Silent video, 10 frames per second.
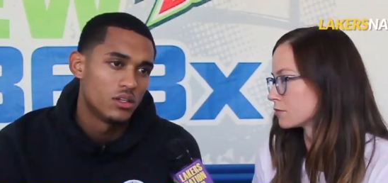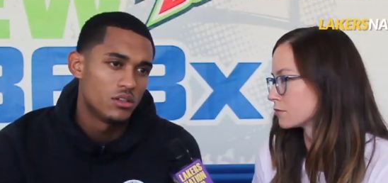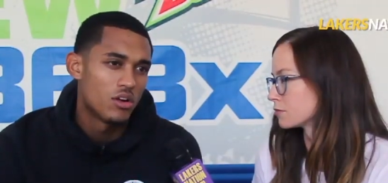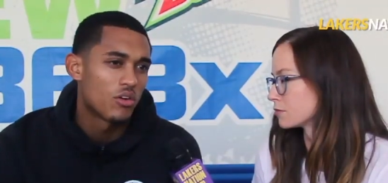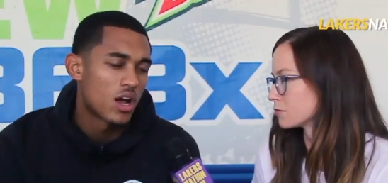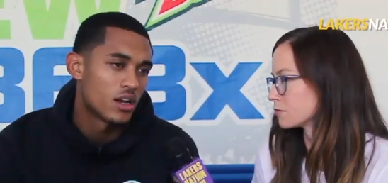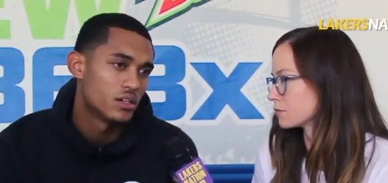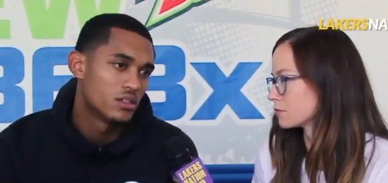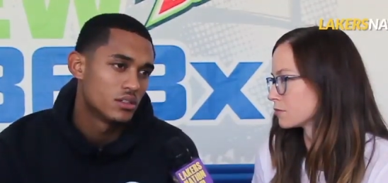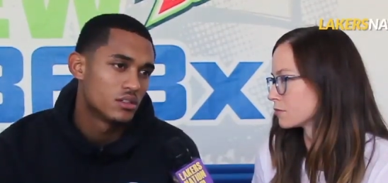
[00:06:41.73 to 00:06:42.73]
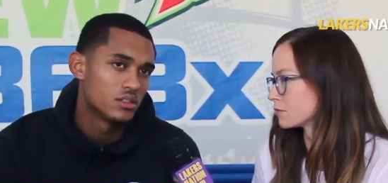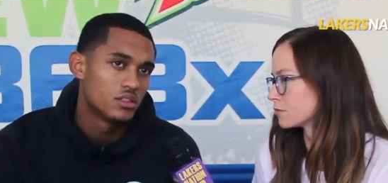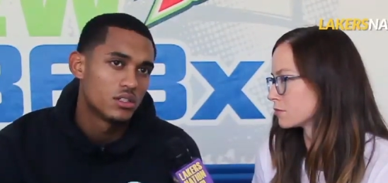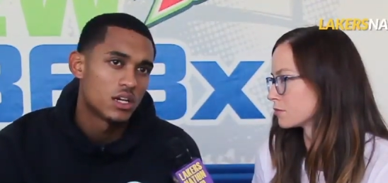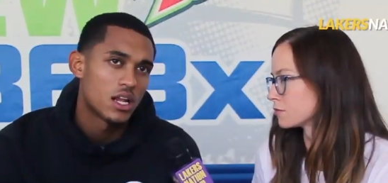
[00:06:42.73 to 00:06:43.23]
Speaker 1: you know, kind of
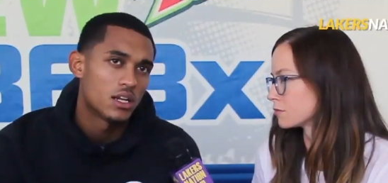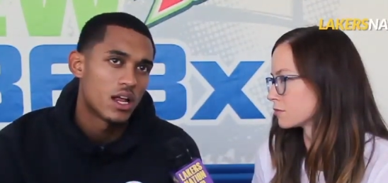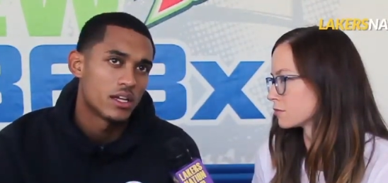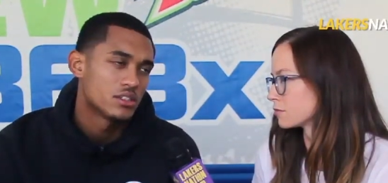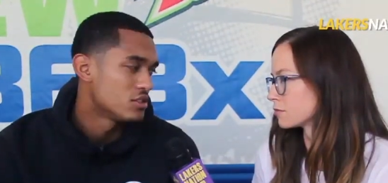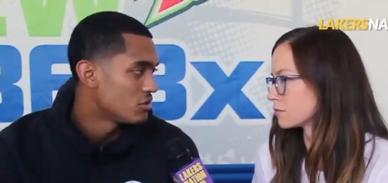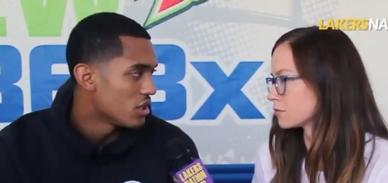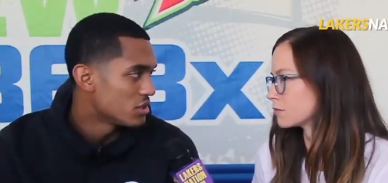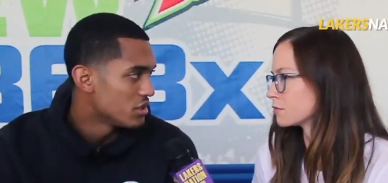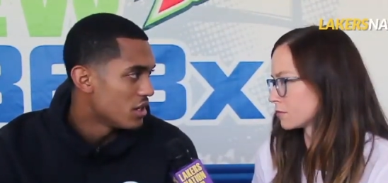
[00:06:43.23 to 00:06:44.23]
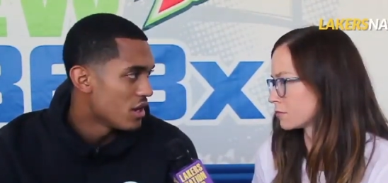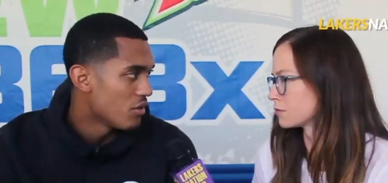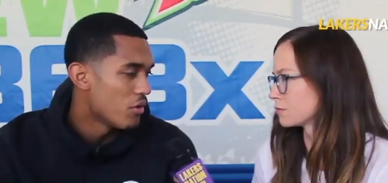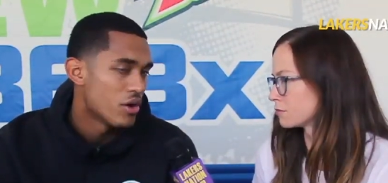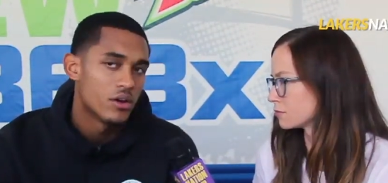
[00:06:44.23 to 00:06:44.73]
kind of like structured there
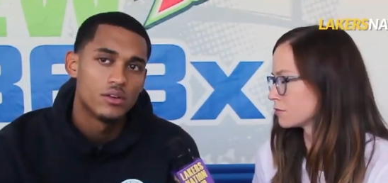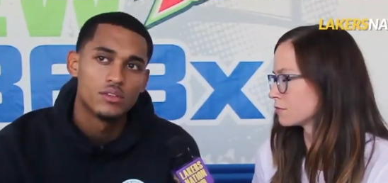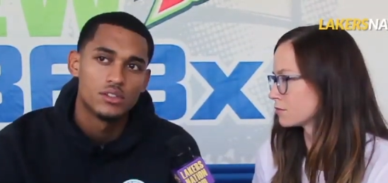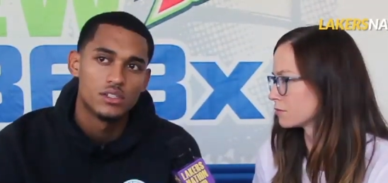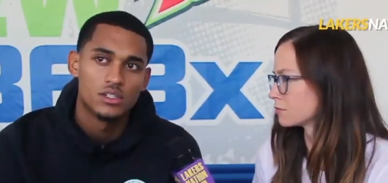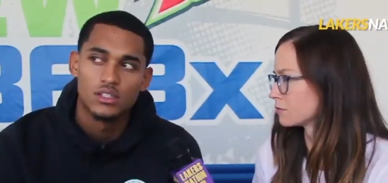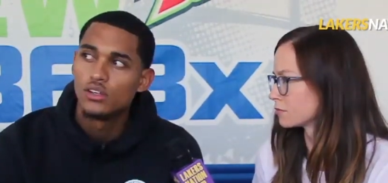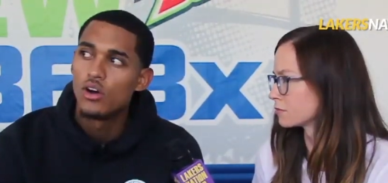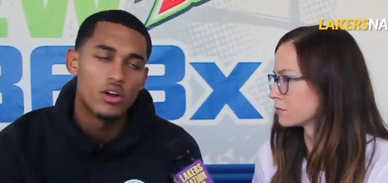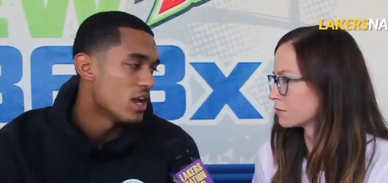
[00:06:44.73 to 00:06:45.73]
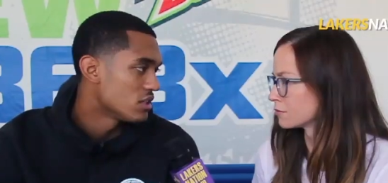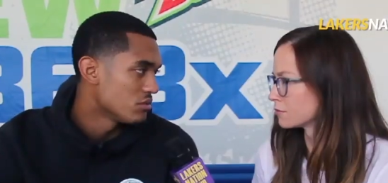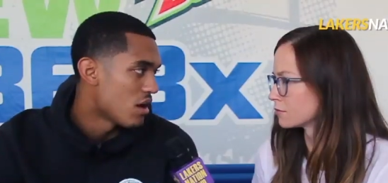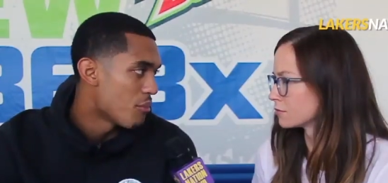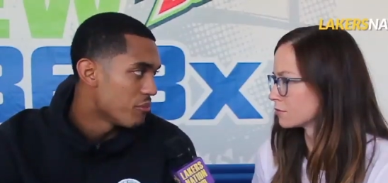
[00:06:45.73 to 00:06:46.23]
where knowing that's
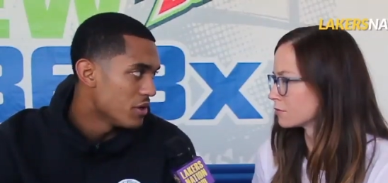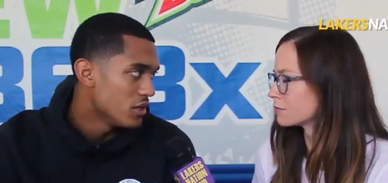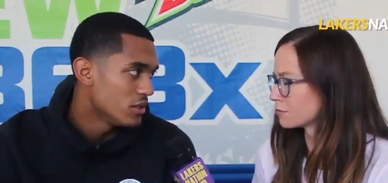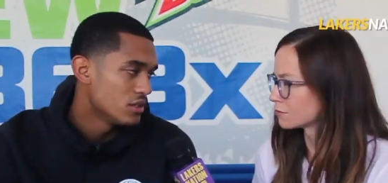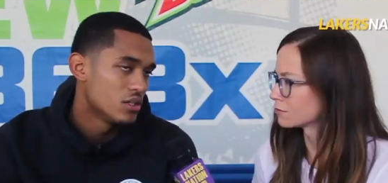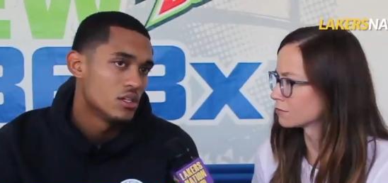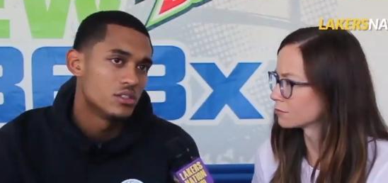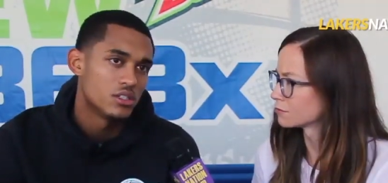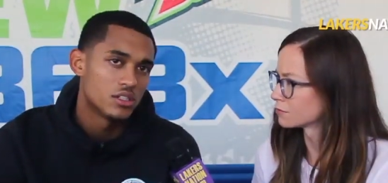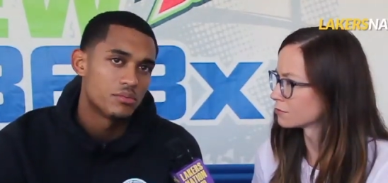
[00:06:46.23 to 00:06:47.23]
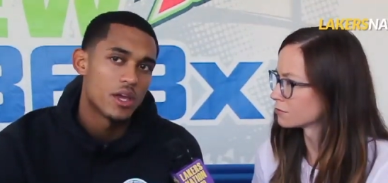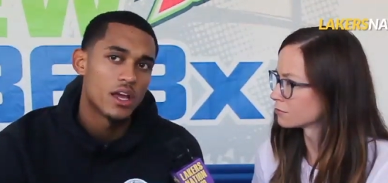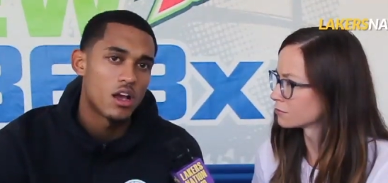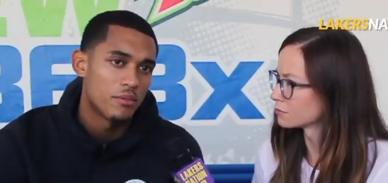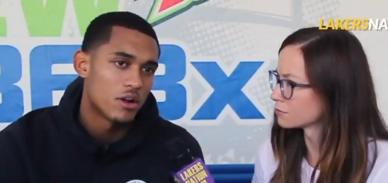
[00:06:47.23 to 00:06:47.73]
what I'm gonna be, six man
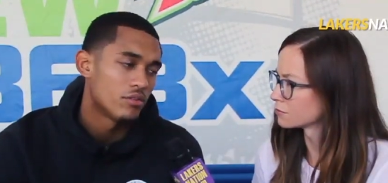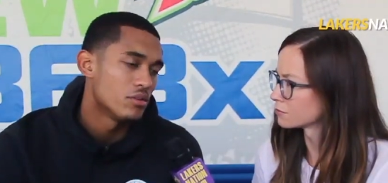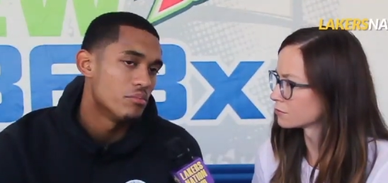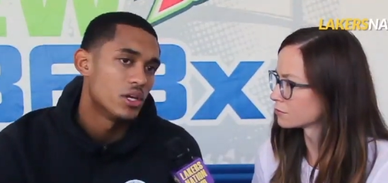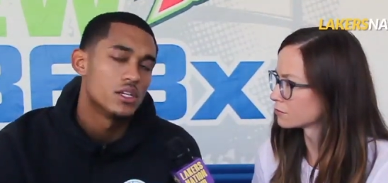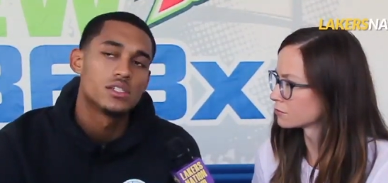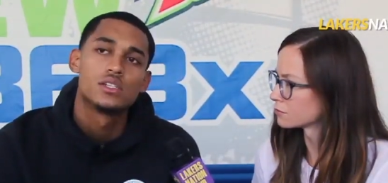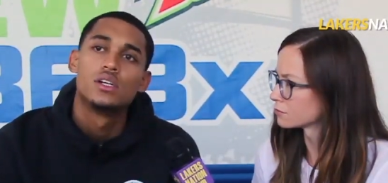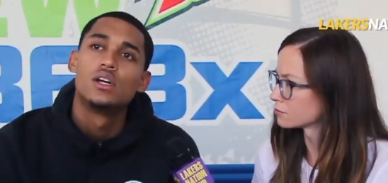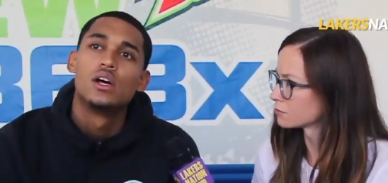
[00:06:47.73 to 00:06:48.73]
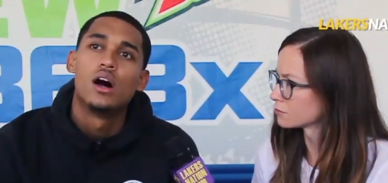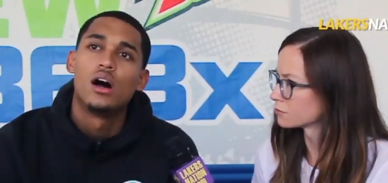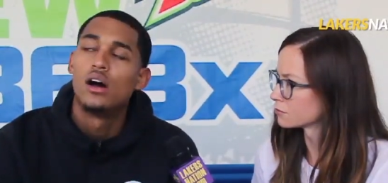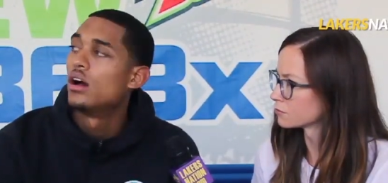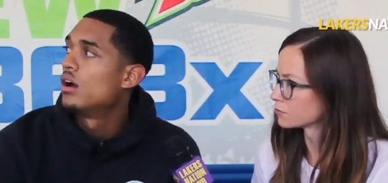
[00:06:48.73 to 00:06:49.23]
coming off the bench
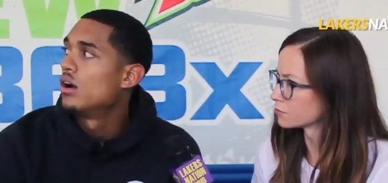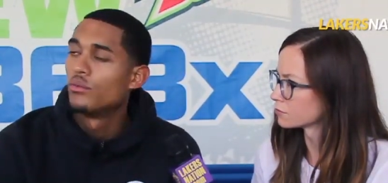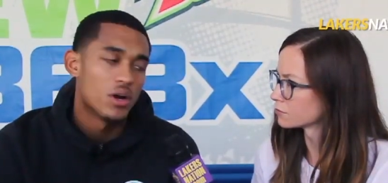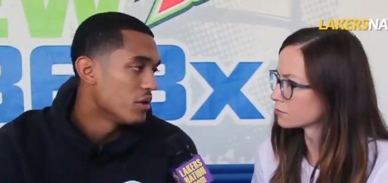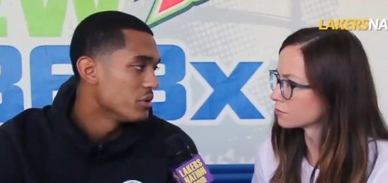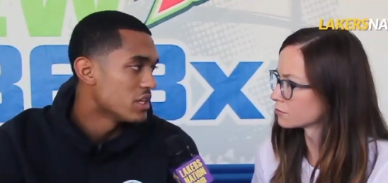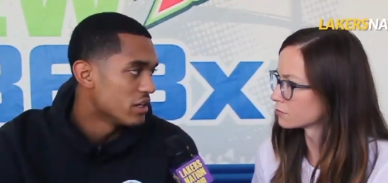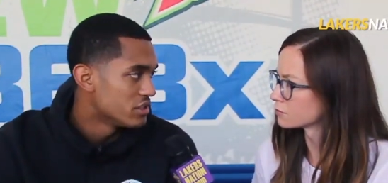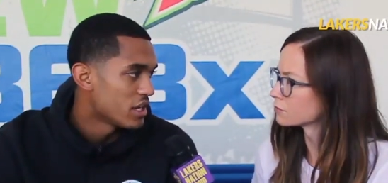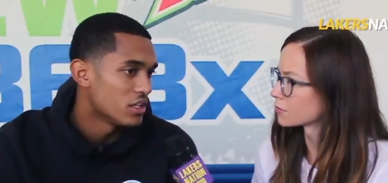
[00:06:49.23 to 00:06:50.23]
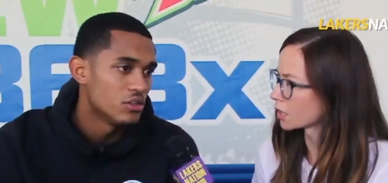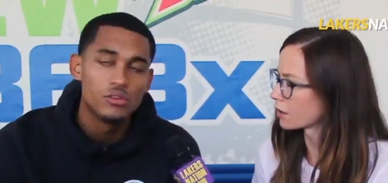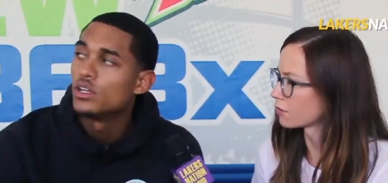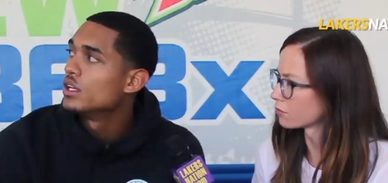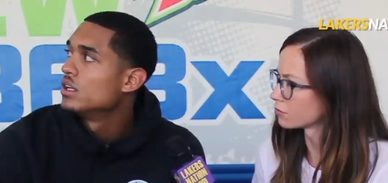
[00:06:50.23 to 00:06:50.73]
running with that second
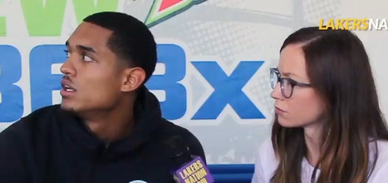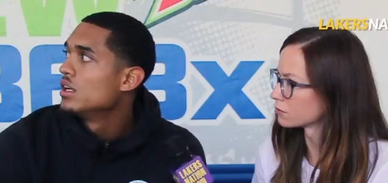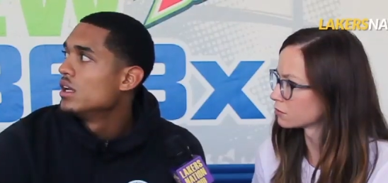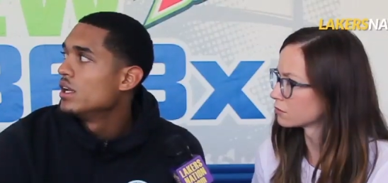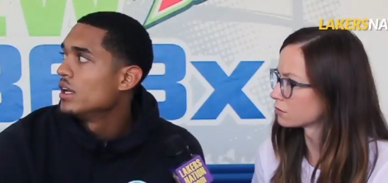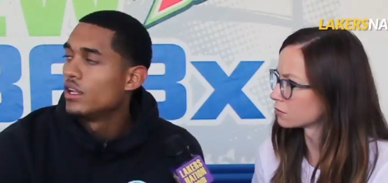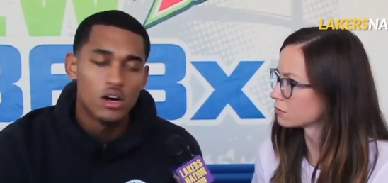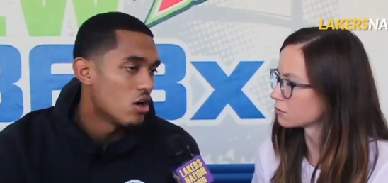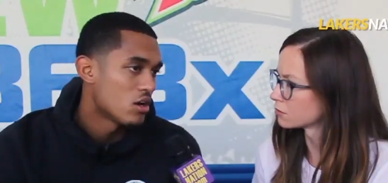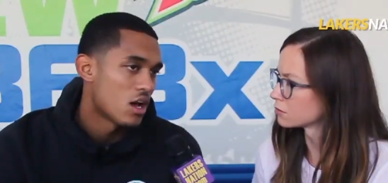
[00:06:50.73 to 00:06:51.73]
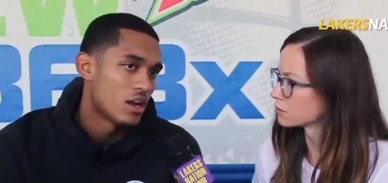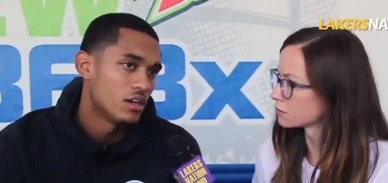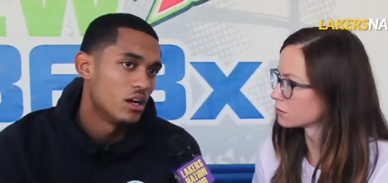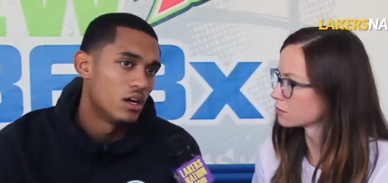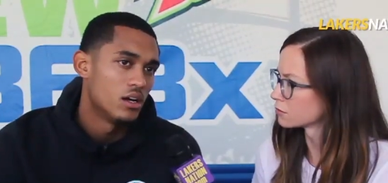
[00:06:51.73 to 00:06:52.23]
unit, it all kind of
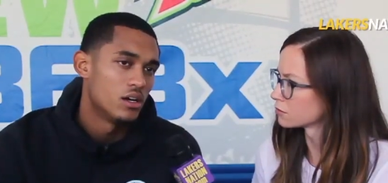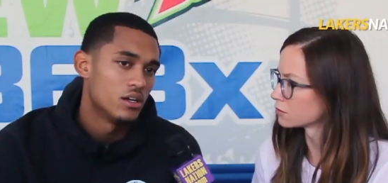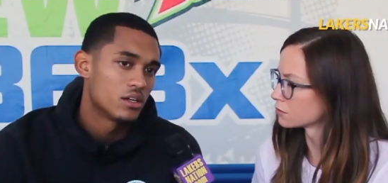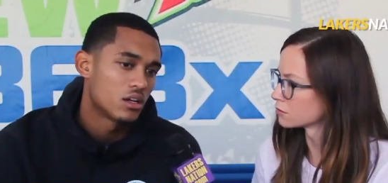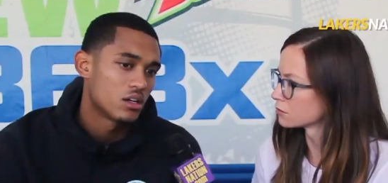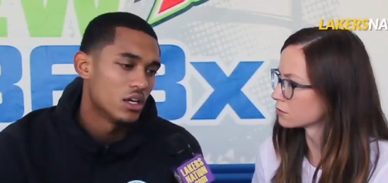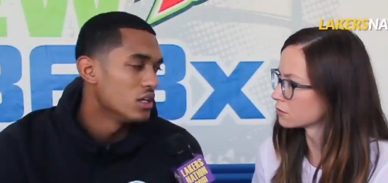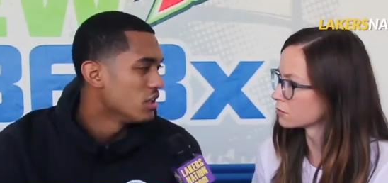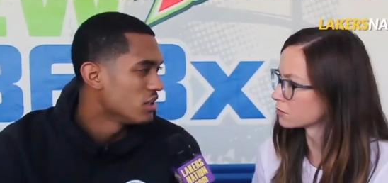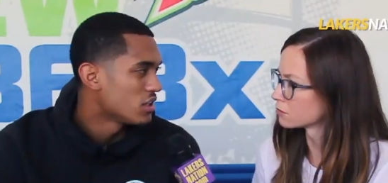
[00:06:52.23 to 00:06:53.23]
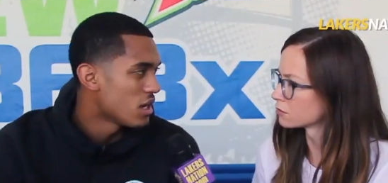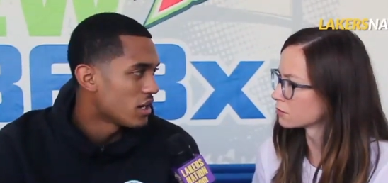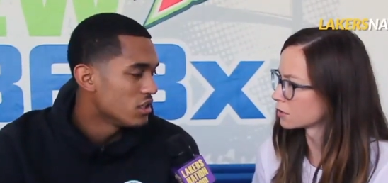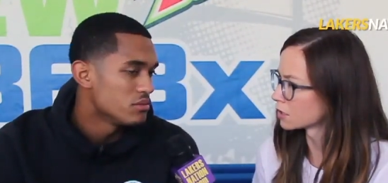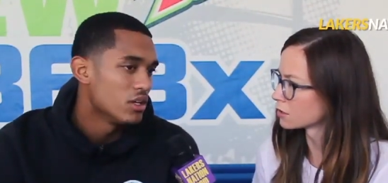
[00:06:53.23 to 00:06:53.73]
uh, it, it kind
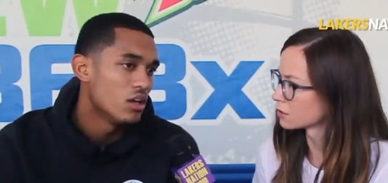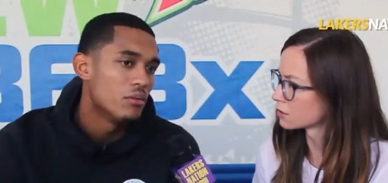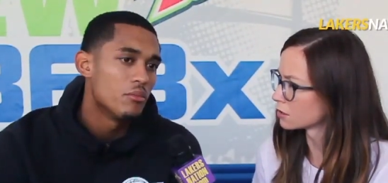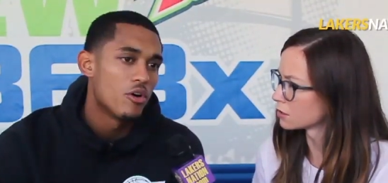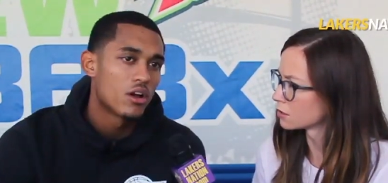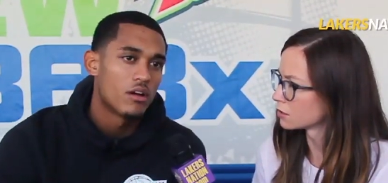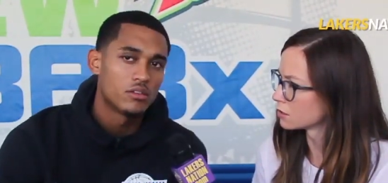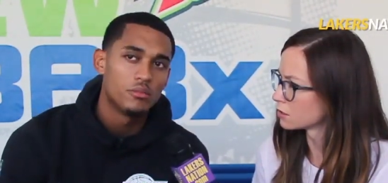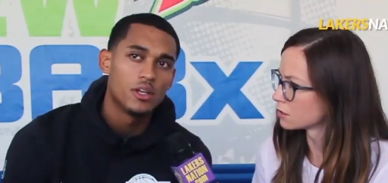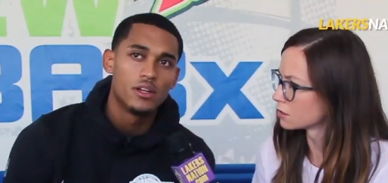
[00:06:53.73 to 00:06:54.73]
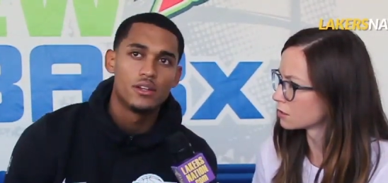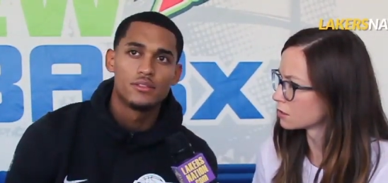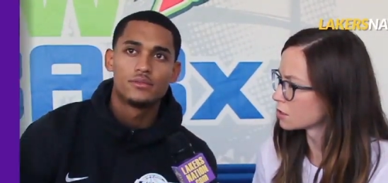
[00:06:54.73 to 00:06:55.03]
of gives me a little bit more comfortability.